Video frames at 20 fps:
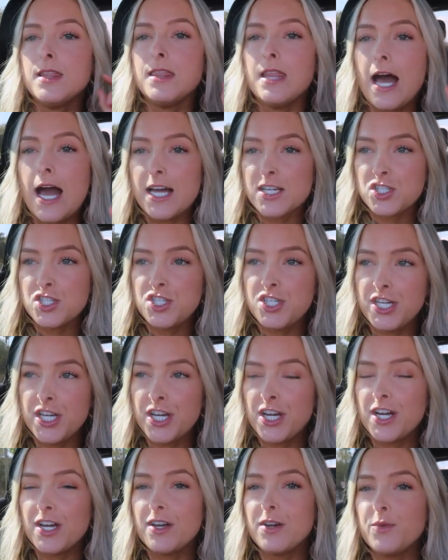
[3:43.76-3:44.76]
last
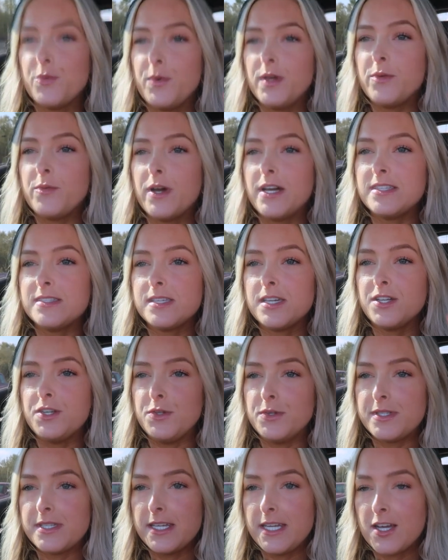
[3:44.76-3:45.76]
year we went to
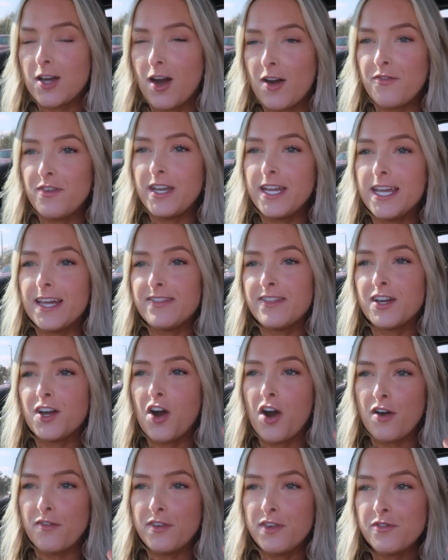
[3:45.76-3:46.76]
New City Coffee to get the
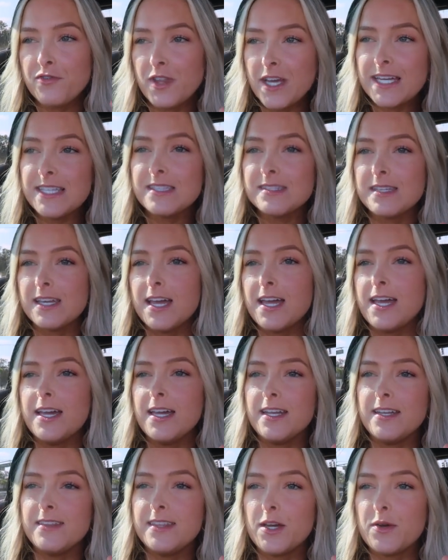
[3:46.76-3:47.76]
coffee flights
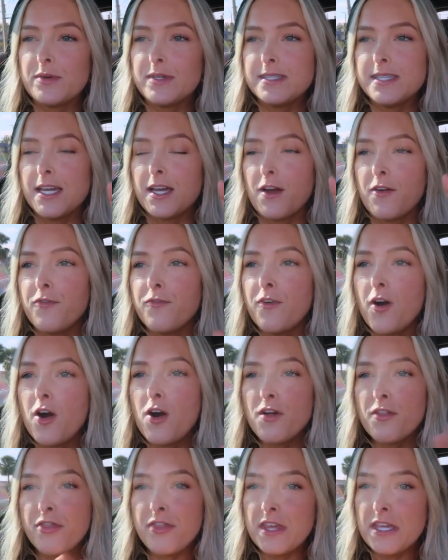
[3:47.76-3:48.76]
and there was like a
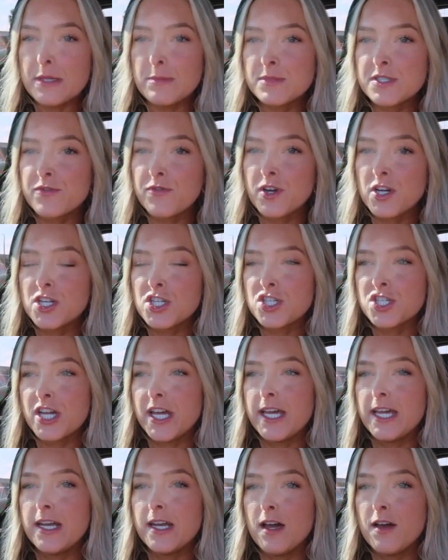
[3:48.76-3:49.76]
fall themed
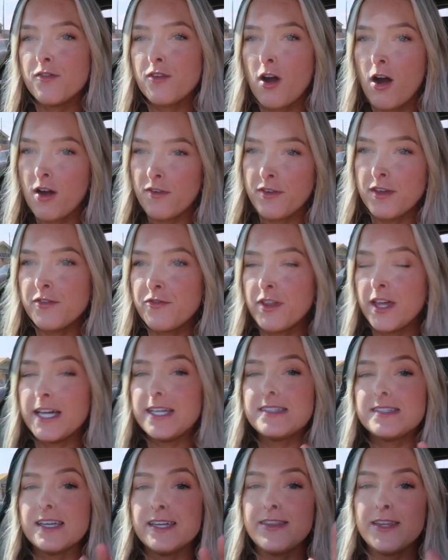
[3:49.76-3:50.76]
version of coffee
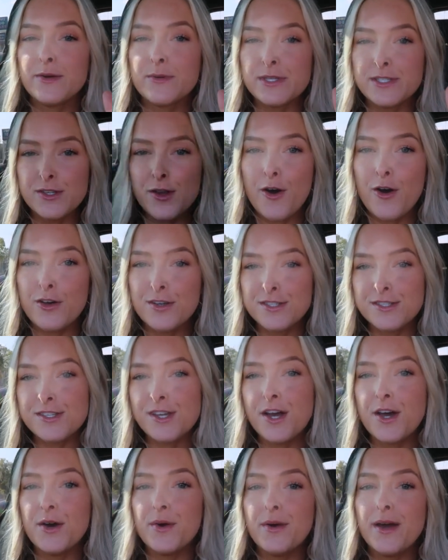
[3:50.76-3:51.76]
flights and there was
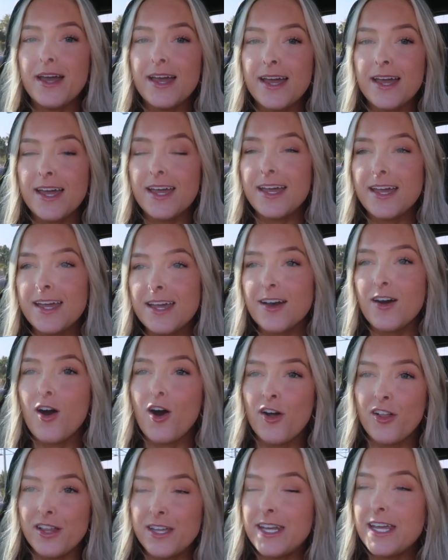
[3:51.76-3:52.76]
also a
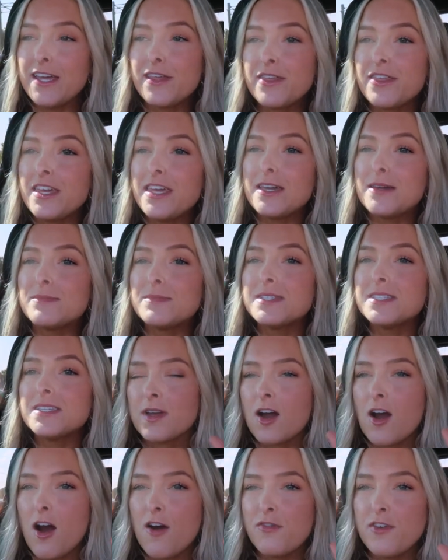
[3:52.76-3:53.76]
holiday themed
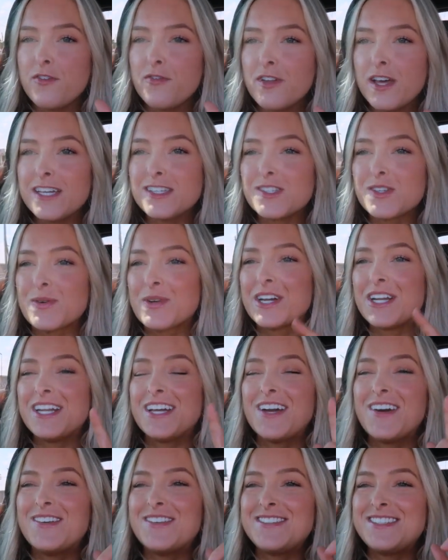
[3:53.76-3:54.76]
coffee flight so we're gonna
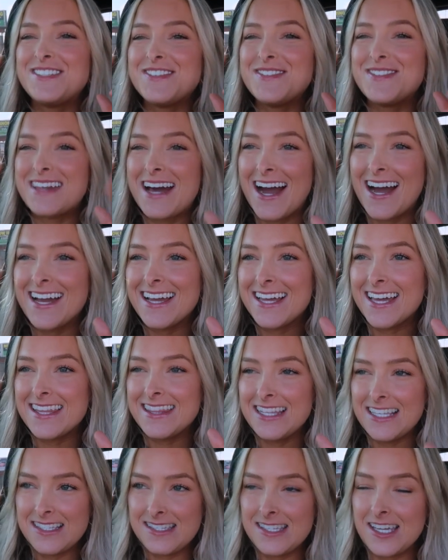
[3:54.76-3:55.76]
go do that
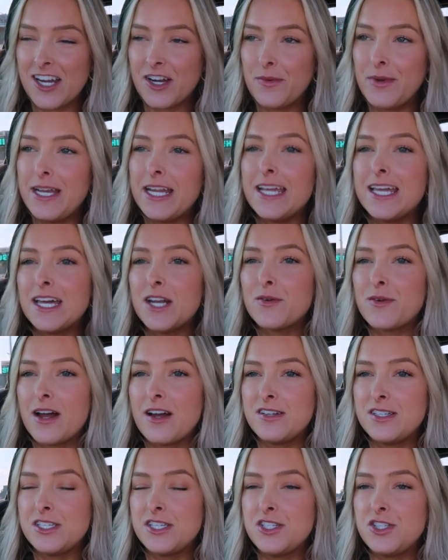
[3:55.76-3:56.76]
again this year. We didn't get
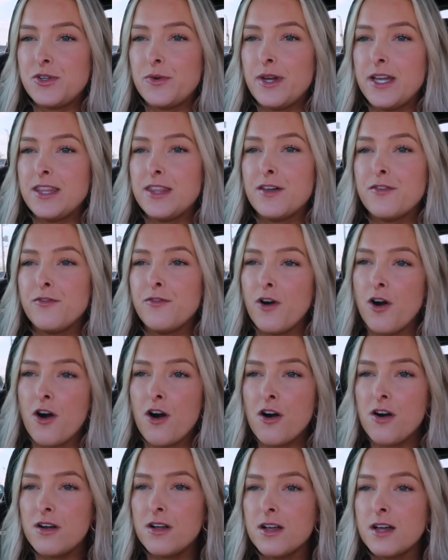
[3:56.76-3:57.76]
around to doing the
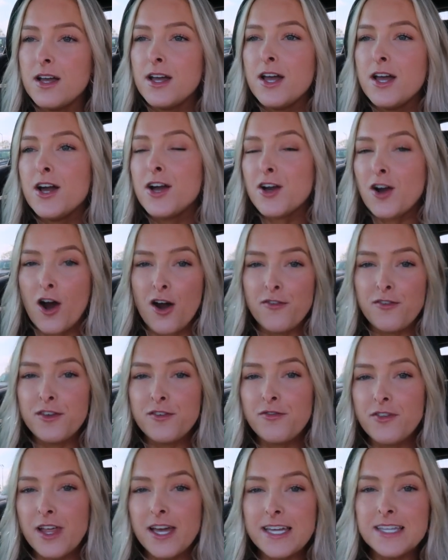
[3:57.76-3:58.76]
fall coffee
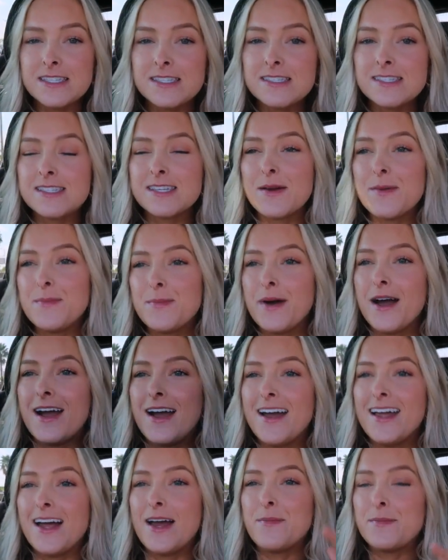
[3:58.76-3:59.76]
flights
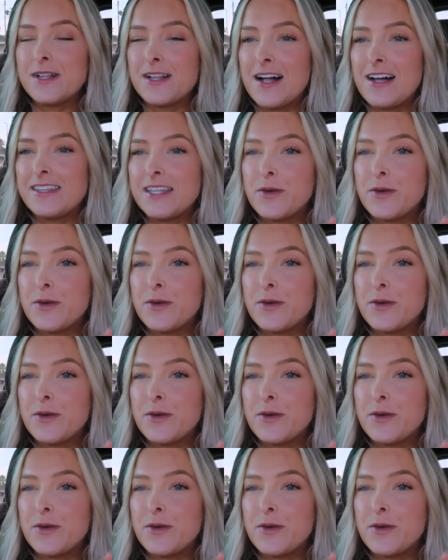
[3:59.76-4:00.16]
but I'm glad